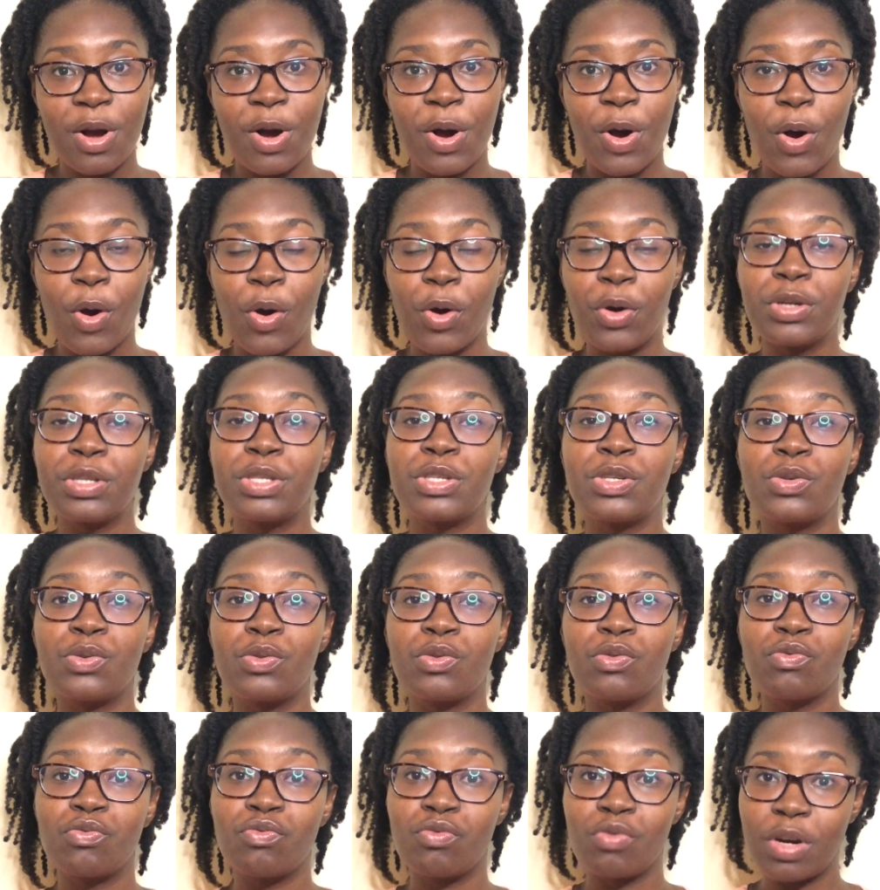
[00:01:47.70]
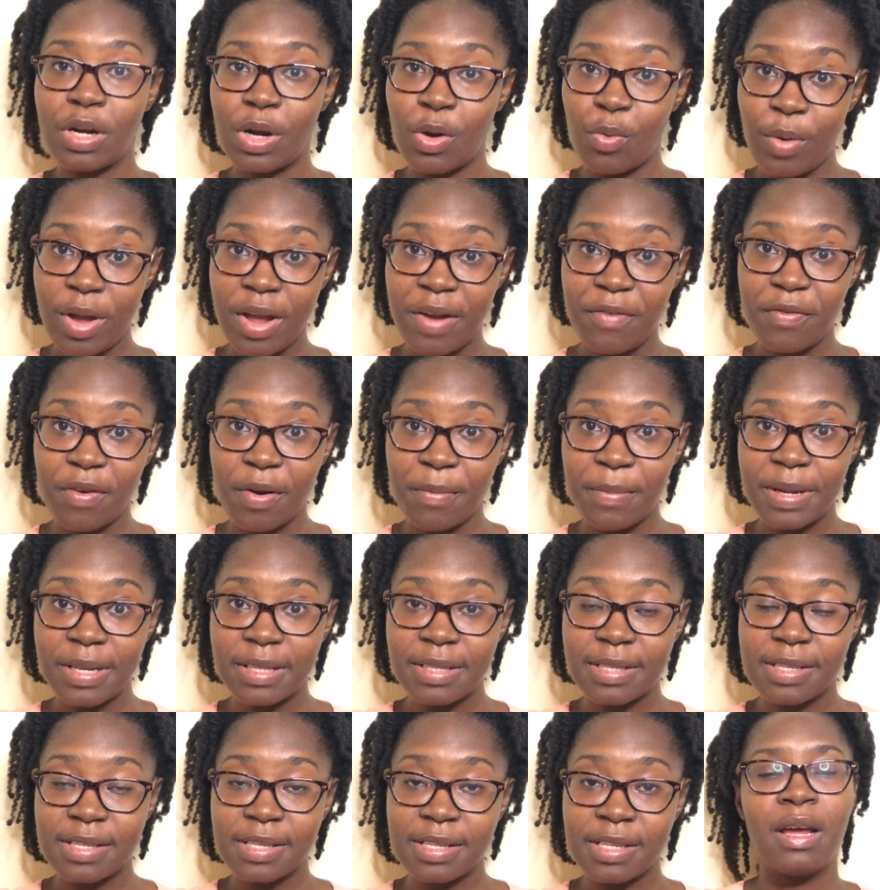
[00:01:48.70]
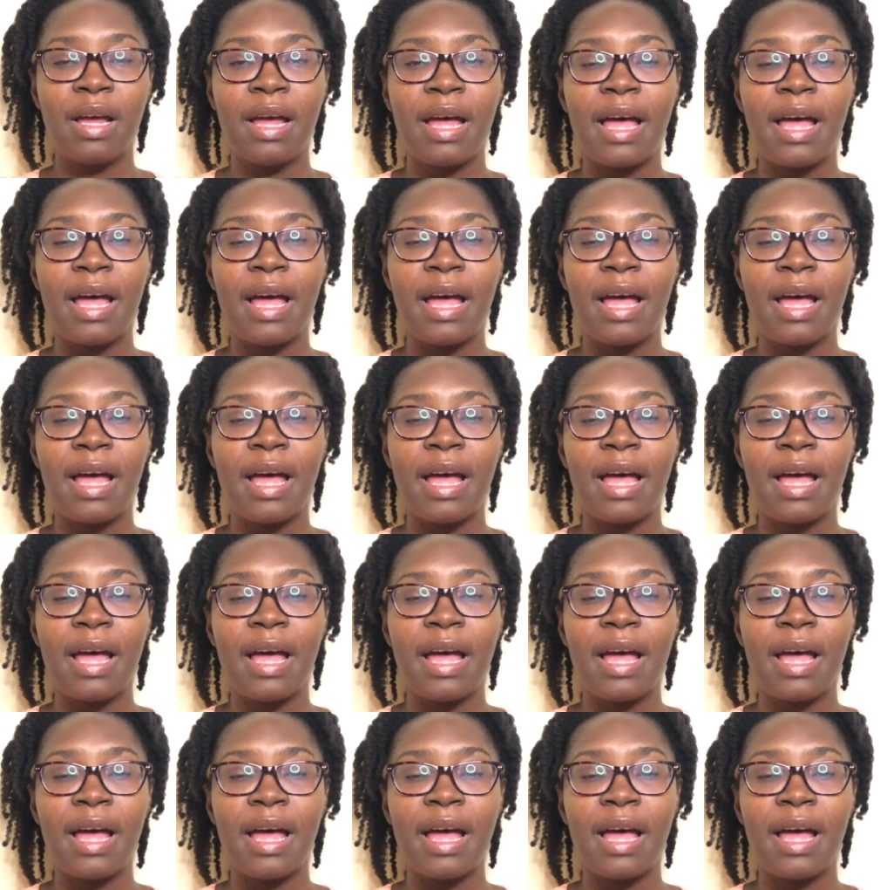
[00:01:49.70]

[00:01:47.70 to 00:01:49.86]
or to run away from it.